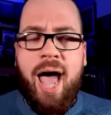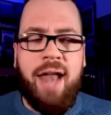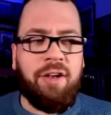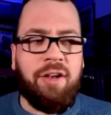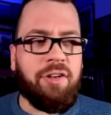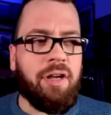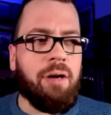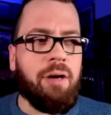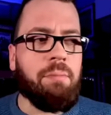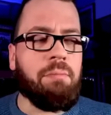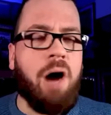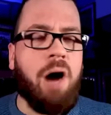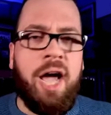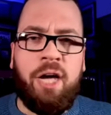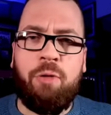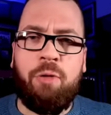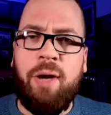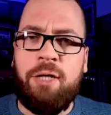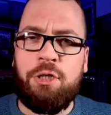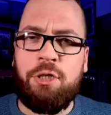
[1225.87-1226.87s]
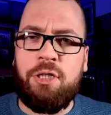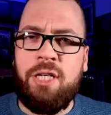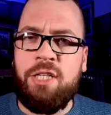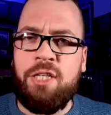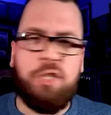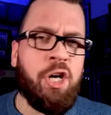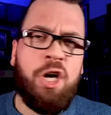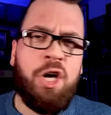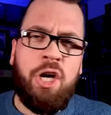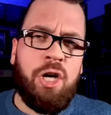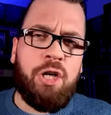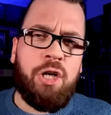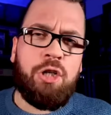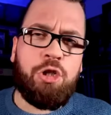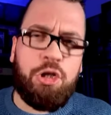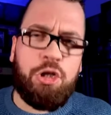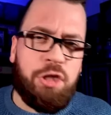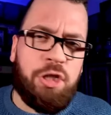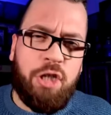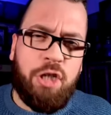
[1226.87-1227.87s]
And my question is,
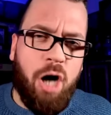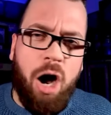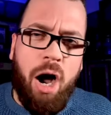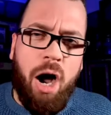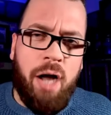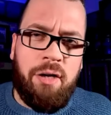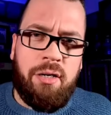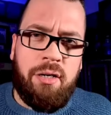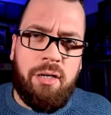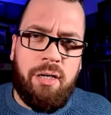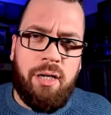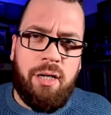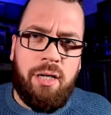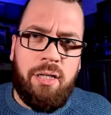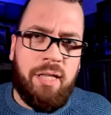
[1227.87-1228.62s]
couldn't God,